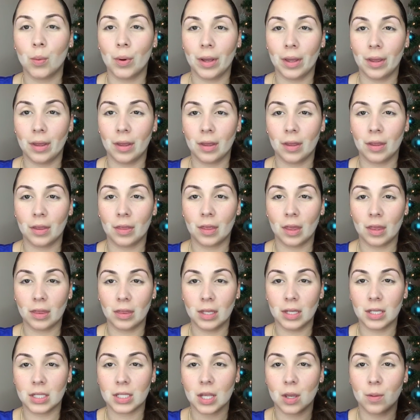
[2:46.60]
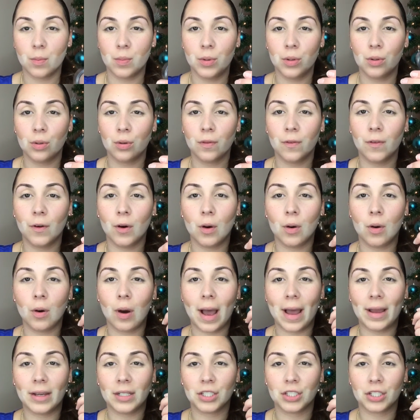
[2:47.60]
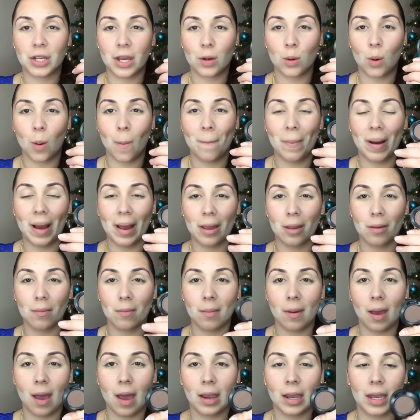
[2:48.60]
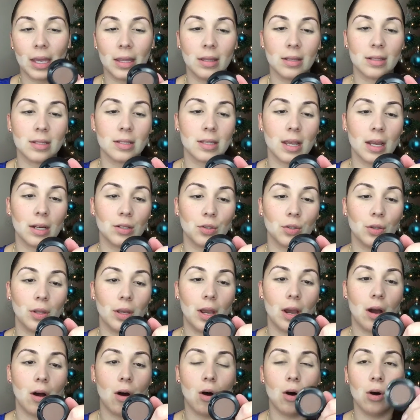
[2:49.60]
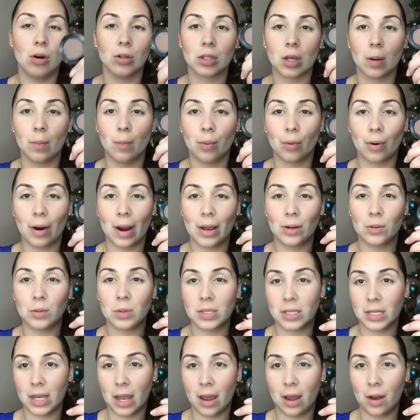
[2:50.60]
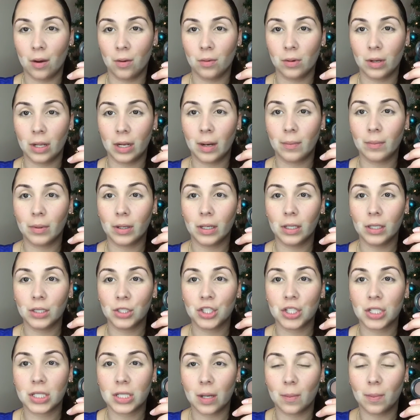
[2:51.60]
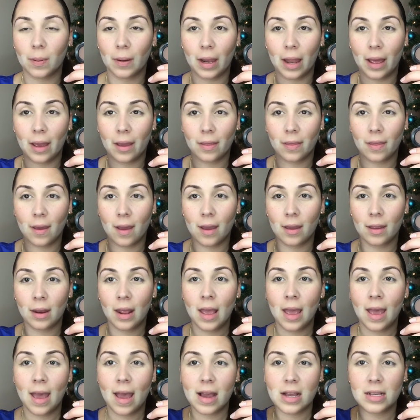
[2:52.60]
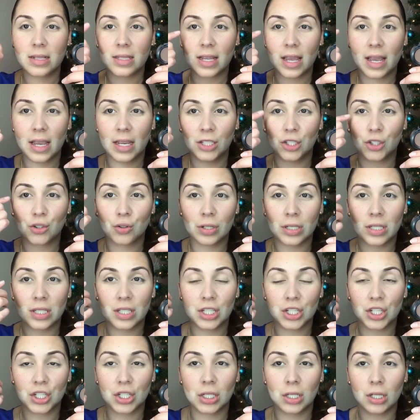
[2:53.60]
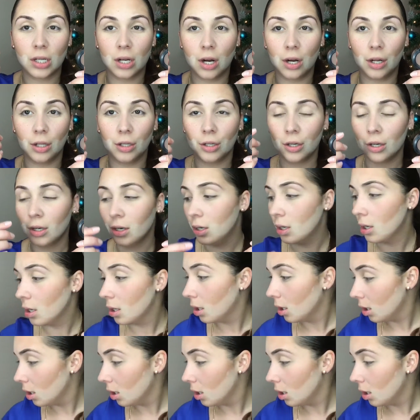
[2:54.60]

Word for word: with this beautiful eyeshadow by MAC and this is actually called Brown Down and I'm gonna just apply that as a transition color.